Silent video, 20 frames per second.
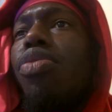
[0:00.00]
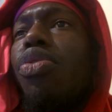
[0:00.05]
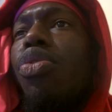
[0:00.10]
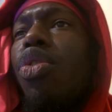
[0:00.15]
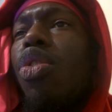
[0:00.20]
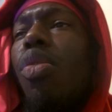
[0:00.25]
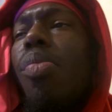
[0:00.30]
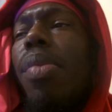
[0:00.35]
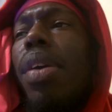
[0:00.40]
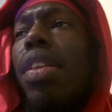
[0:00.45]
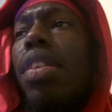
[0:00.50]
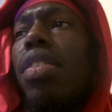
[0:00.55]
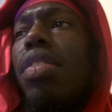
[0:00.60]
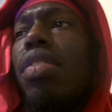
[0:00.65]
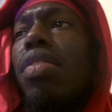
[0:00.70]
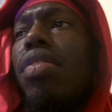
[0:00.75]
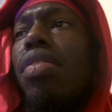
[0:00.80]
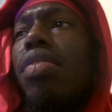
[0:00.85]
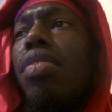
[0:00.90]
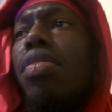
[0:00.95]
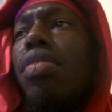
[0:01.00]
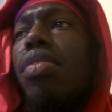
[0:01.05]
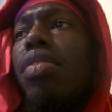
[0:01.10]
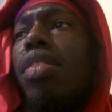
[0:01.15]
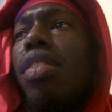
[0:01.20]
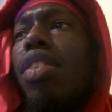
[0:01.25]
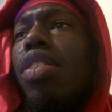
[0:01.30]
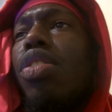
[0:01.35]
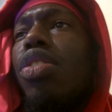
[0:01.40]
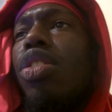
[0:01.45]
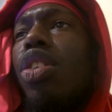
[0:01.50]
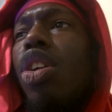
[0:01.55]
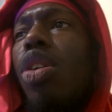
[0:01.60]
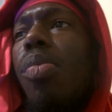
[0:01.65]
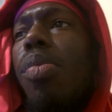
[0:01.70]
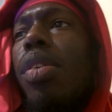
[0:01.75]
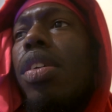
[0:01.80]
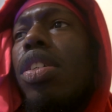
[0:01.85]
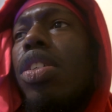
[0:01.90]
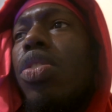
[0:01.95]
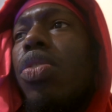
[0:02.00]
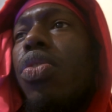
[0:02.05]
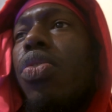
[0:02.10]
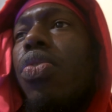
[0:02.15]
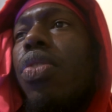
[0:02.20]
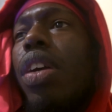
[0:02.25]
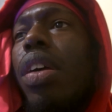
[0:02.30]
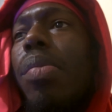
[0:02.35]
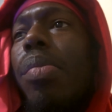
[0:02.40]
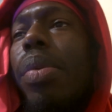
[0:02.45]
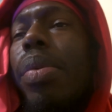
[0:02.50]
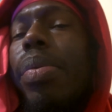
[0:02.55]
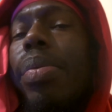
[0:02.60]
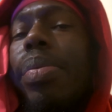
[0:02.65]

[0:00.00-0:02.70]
four months, October until Feb.